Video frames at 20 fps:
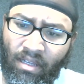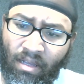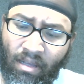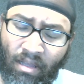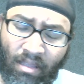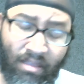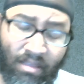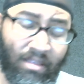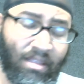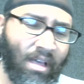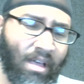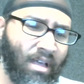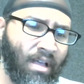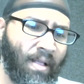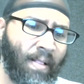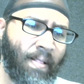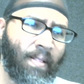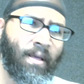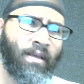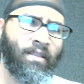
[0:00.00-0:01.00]

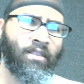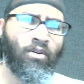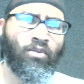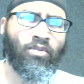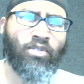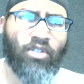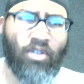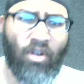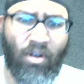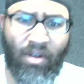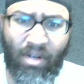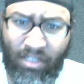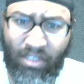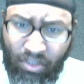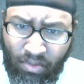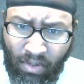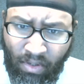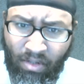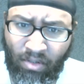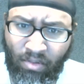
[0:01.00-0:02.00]
and those of y'all that
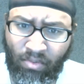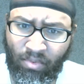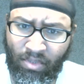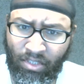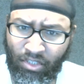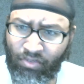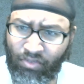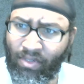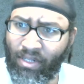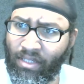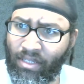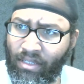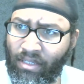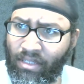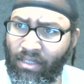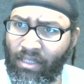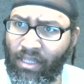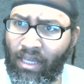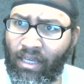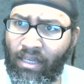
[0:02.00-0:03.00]
struggle with
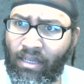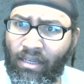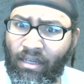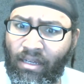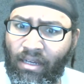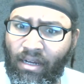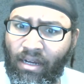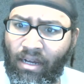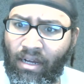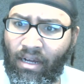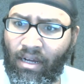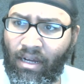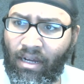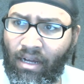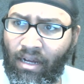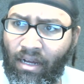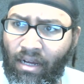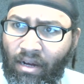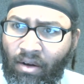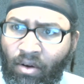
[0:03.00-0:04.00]
drinking, like,
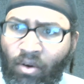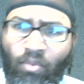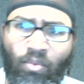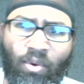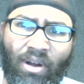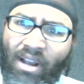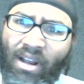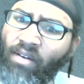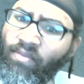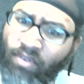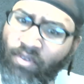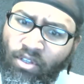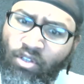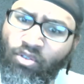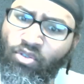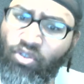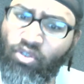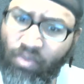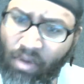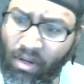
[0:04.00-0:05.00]
or whatever you
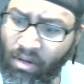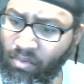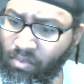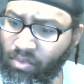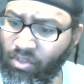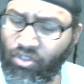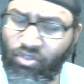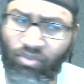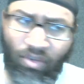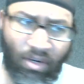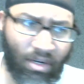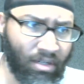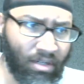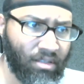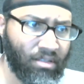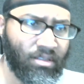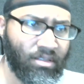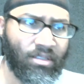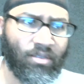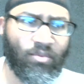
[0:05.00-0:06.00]
struggle with,
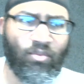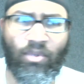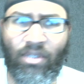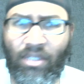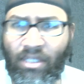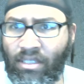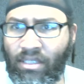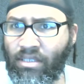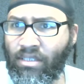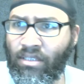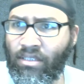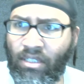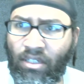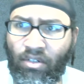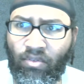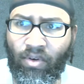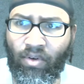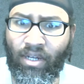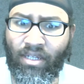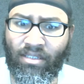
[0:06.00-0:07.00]
drugs, weed,
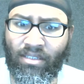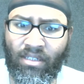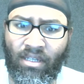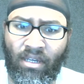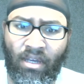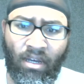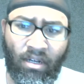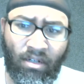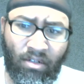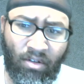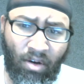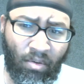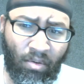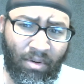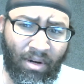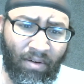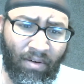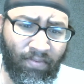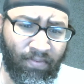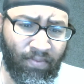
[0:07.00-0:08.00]
cigarettes, go
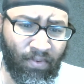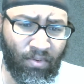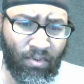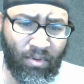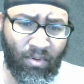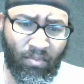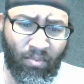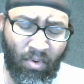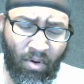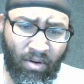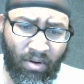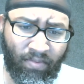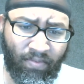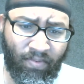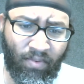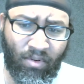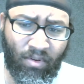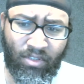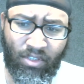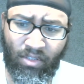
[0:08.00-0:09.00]
without food and water
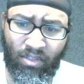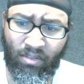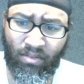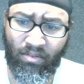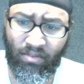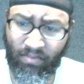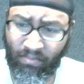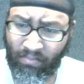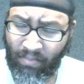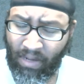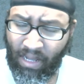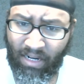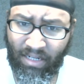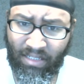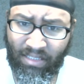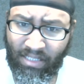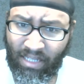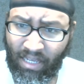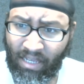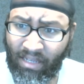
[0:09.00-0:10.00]
for a certain amount of
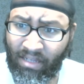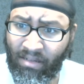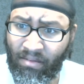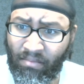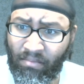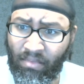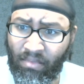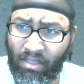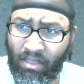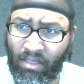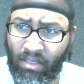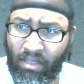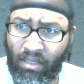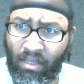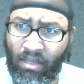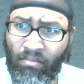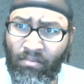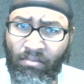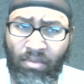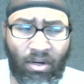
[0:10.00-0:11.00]
time.
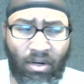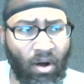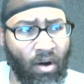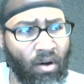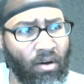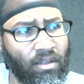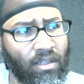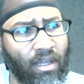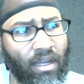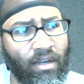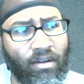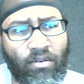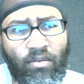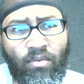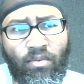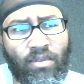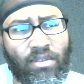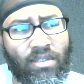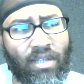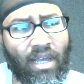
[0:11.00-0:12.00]
But all I knew
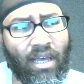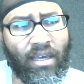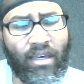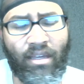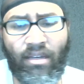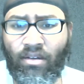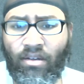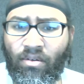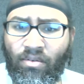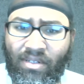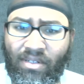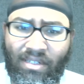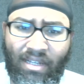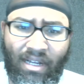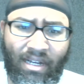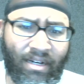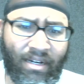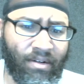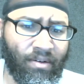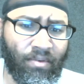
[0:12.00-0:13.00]
was I had no
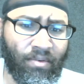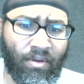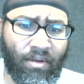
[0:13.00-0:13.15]
desire to do it.